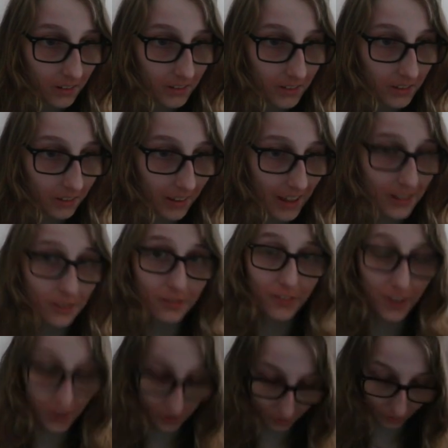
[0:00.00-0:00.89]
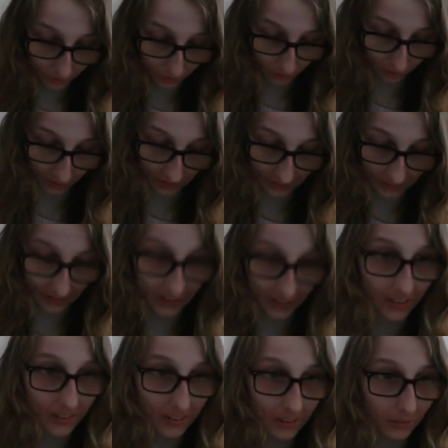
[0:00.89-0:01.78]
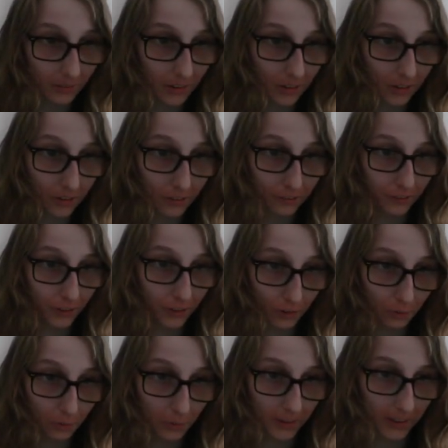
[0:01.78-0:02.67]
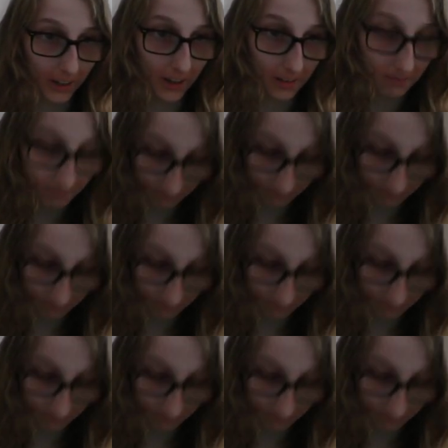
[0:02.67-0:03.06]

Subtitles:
So let's first of all create a list. So I'm going to do the fruits one again.